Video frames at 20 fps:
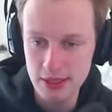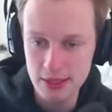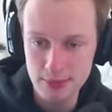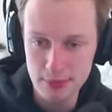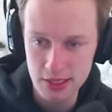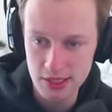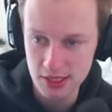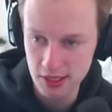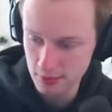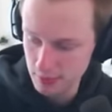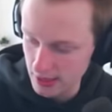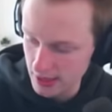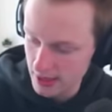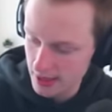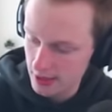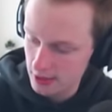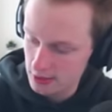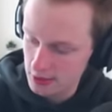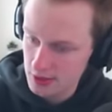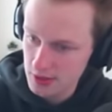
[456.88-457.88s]
missing my
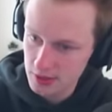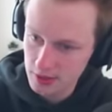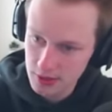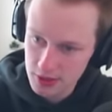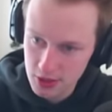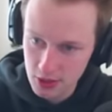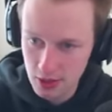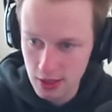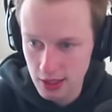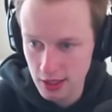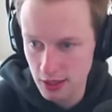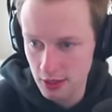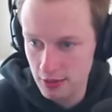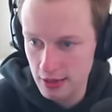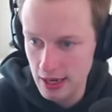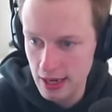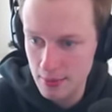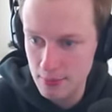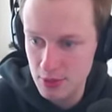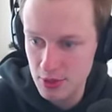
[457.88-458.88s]
house. So let's go ahead and
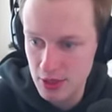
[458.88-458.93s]
grab the